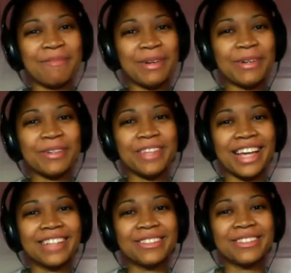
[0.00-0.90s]
both
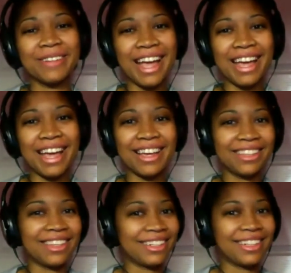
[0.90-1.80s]
Andrew
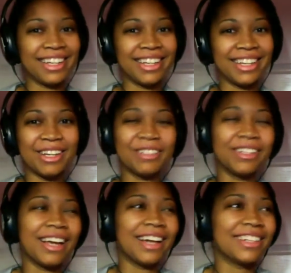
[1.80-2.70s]
and Thunder E a
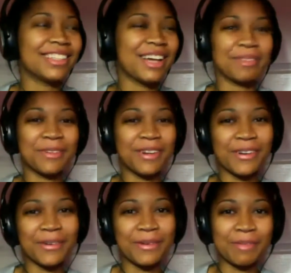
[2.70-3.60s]
lot of times on
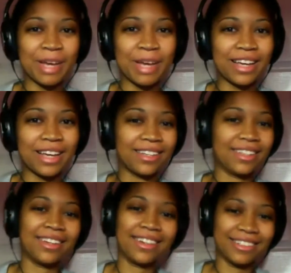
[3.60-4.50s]
Twitter with my
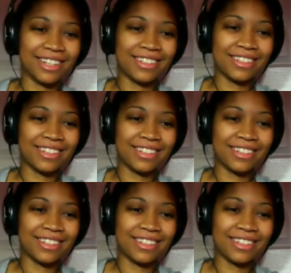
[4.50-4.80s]
Go Chelsea